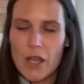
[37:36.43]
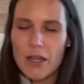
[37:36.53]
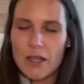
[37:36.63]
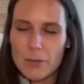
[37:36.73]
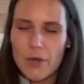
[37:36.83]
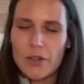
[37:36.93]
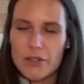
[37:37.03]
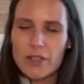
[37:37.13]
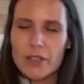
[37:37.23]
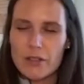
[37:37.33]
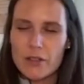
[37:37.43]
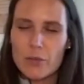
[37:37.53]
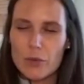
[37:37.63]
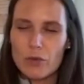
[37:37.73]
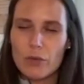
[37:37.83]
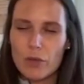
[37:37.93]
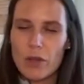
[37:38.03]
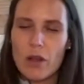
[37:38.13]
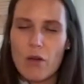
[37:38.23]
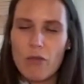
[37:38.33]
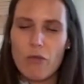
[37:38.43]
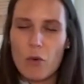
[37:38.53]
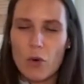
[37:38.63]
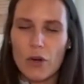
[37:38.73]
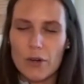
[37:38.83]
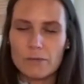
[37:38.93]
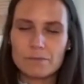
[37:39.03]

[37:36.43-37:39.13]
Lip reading: experiencing disapproval for